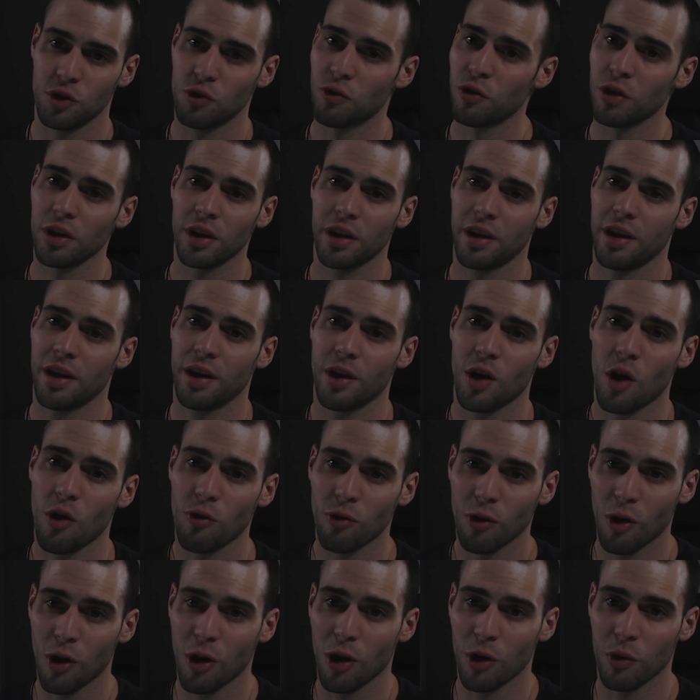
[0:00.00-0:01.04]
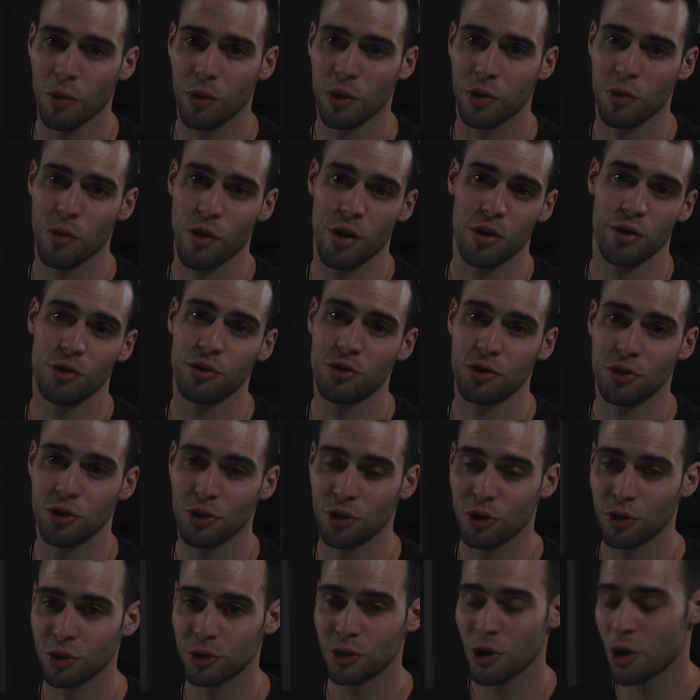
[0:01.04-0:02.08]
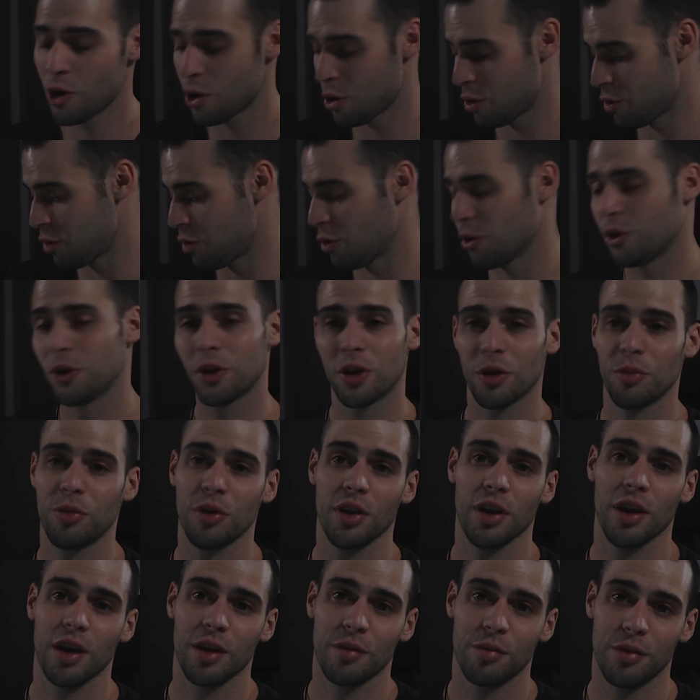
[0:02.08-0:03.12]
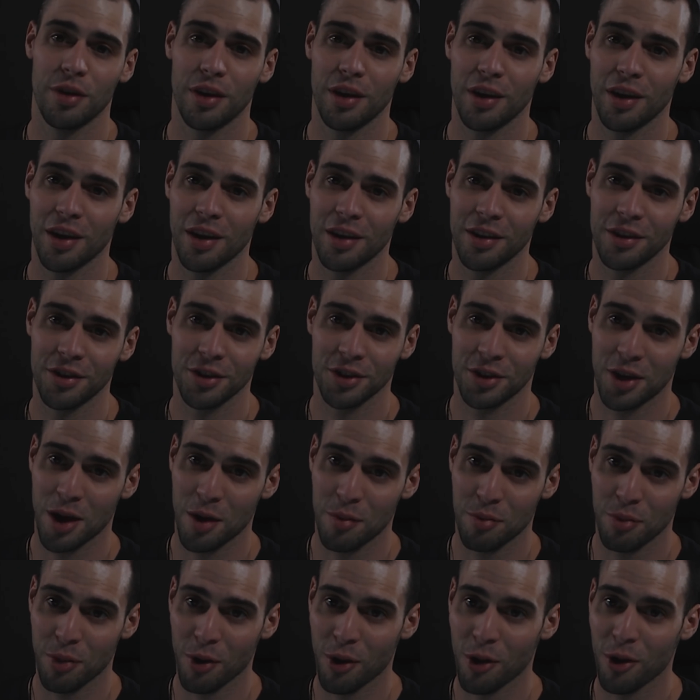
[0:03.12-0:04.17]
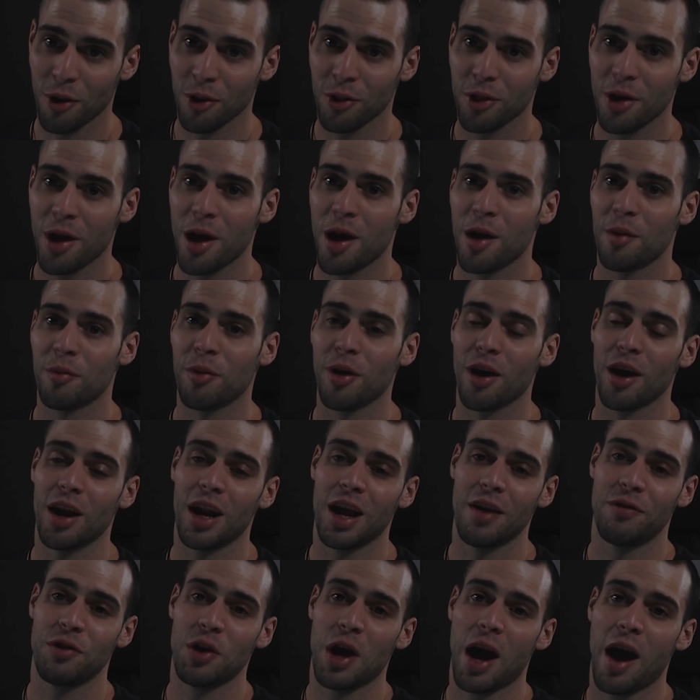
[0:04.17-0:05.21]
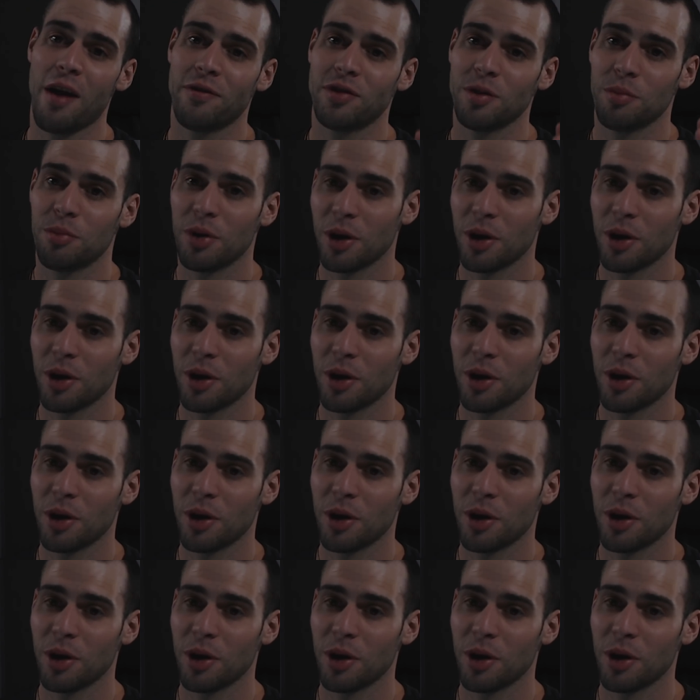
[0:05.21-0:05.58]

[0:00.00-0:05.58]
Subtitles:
You really can't go wrong with what you choose, or you could be like me and just get both. But if you have to